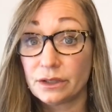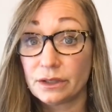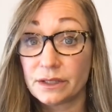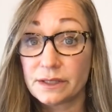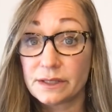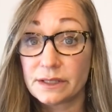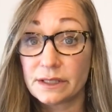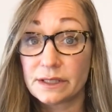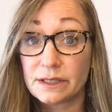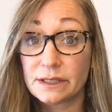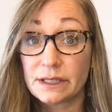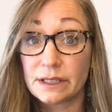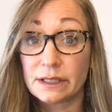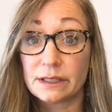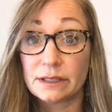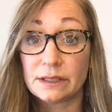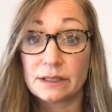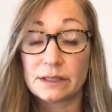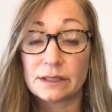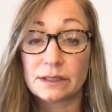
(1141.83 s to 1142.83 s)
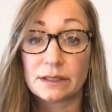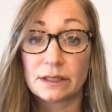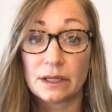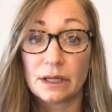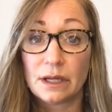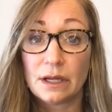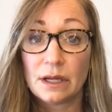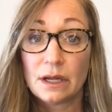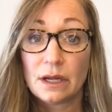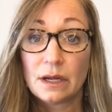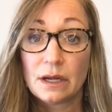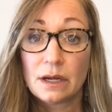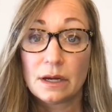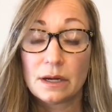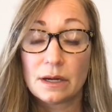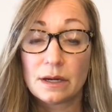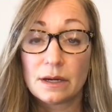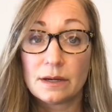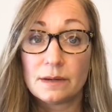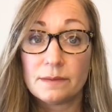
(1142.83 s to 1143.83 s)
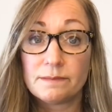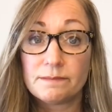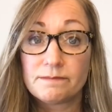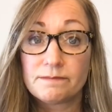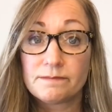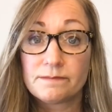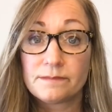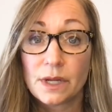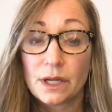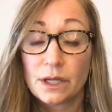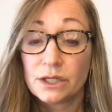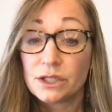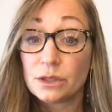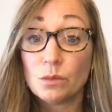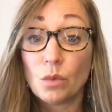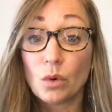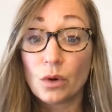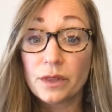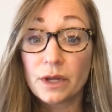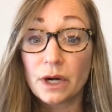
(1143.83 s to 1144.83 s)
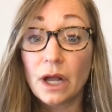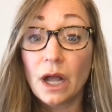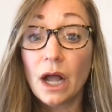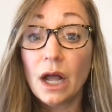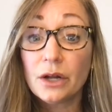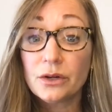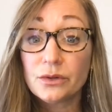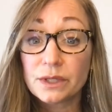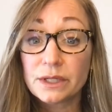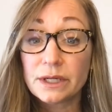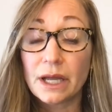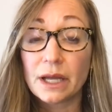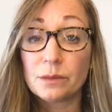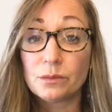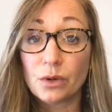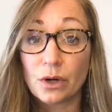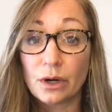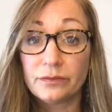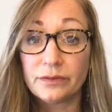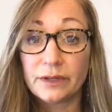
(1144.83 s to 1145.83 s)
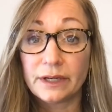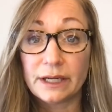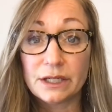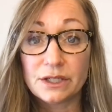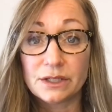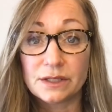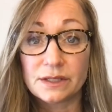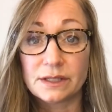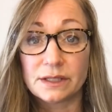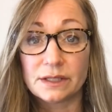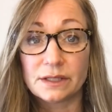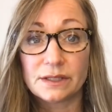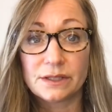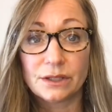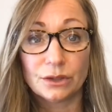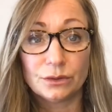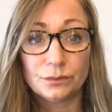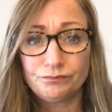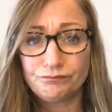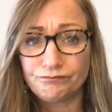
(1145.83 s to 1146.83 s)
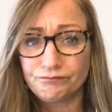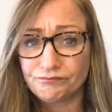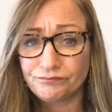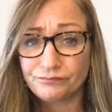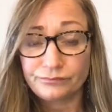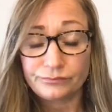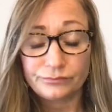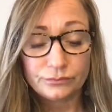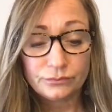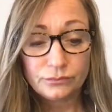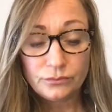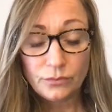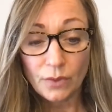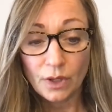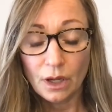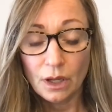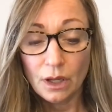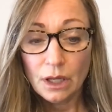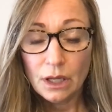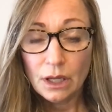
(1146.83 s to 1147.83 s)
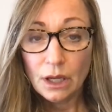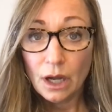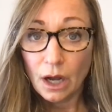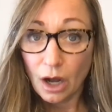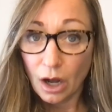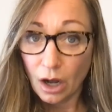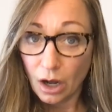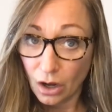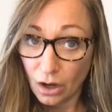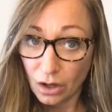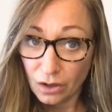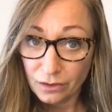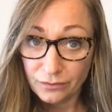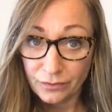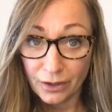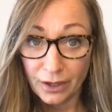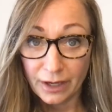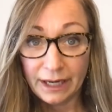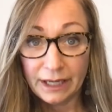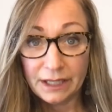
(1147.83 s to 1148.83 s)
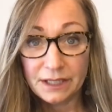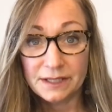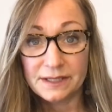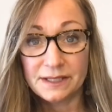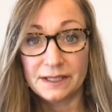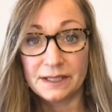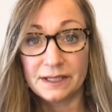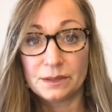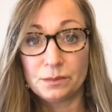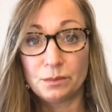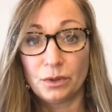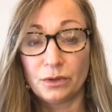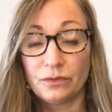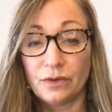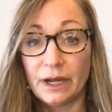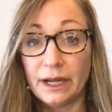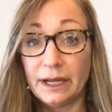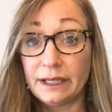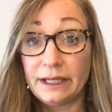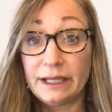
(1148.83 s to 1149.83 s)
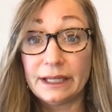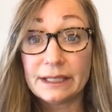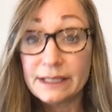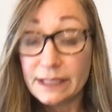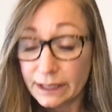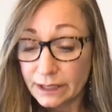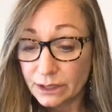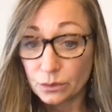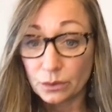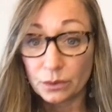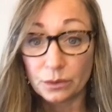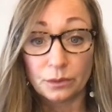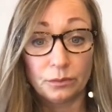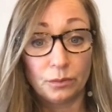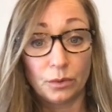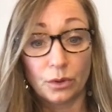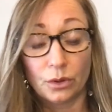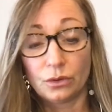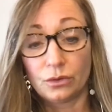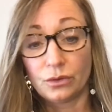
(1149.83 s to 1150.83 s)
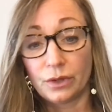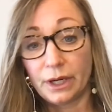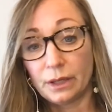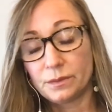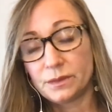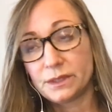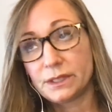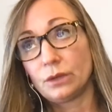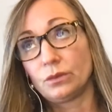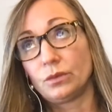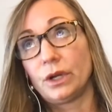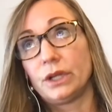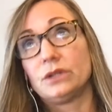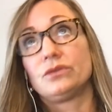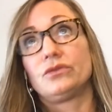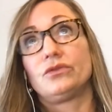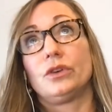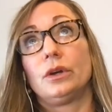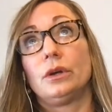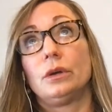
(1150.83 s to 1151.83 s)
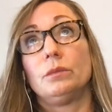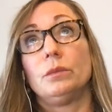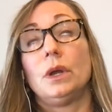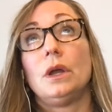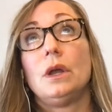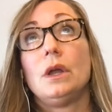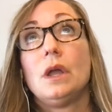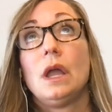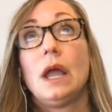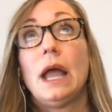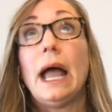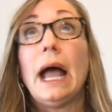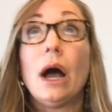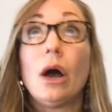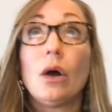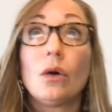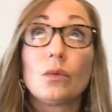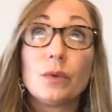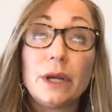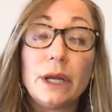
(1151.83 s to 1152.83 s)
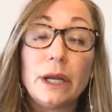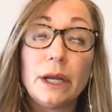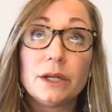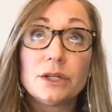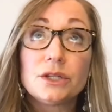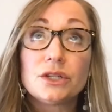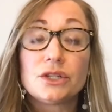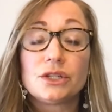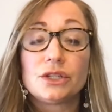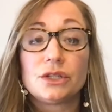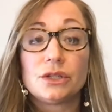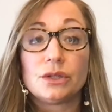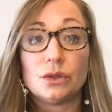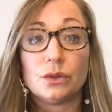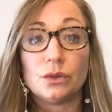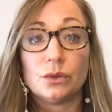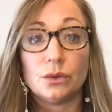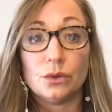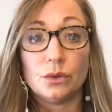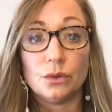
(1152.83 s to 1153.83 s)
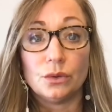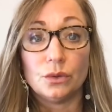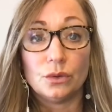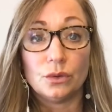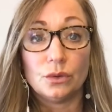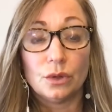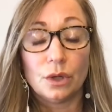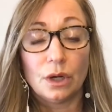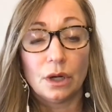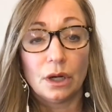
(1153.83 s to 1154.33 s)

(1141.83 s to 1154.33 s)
assistance to more than 100 nonprofit agencies. So all of our agencies provide a continuum of programs that range from outreach to